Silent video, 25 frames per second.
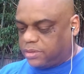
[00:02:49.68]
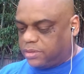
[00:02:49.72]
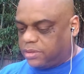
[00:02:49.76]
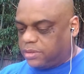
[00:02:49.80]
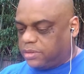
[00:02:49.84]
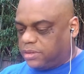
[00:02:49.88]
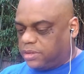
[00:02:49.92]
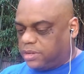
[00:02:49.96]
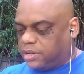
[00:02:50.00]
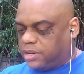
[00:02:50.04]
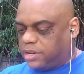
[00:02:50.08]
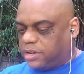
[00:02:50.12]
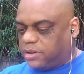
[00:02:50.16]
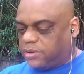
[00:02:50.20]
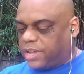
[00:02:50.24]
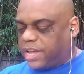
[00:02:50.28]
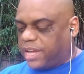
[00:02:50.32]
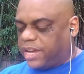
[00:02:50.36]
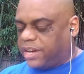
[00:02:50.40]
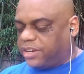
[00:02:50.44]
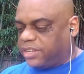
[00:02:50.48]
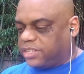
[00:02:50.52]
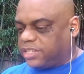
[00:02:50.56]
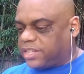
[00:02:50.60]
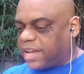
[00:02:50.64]
you know,
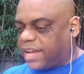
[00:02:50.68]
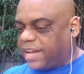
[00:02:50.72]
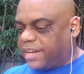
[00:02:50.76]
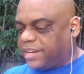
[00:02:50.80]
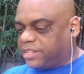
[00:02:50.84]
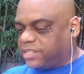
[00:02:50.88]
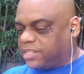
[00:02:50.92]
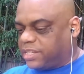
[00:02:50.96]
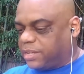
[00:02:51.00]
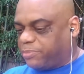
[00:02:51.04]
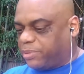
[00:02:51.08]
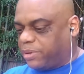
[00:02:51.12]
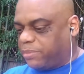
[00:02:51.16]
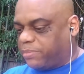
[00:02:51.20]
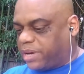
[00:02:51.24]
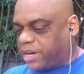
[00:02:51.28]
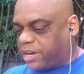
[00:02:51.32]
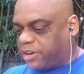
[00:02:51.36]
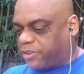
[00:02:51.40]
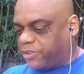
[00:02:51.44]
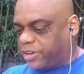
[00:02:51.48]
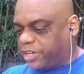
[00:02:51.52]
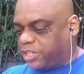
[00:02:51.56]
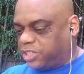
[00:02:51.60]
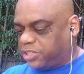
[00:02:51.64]
air your tires up in
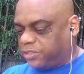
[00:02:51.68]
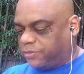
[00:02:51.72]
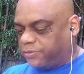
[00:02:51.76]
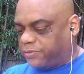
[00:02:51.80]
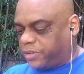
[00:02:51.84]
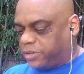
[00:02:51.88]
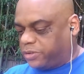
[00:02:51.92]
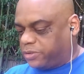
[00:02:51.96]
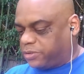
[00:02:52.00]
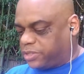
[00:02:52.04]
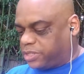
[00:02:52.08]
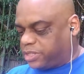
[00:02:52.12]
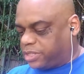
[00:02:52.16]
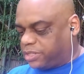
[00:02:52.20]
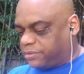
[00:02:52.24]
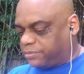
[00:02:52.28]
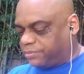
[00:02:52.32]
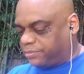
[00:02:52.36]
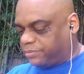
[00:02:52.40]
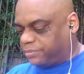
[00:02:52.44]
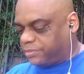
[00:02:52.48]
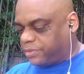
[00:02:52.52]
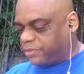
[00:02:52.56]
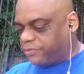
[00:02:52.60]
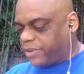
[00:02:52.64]
moderation, folks.
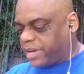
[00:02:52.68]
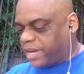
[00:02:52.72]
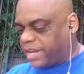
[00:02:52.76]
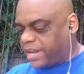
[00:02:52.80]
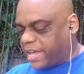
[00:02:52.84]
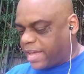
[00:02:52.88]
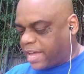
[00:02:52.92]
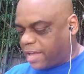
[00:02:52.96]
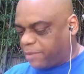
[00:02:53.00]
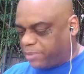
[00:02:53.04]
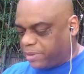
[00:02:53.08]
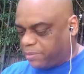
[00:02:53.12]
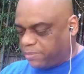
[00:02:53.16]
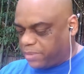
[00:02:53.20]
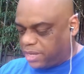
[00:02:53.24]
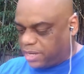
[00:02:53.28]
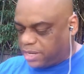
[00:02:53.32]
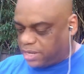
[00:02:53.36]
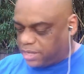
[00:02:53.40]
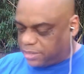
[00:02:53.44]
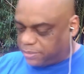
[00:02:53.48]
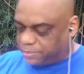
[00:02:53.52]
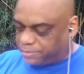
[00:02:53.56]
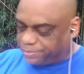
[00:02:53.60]
Find a happy medium.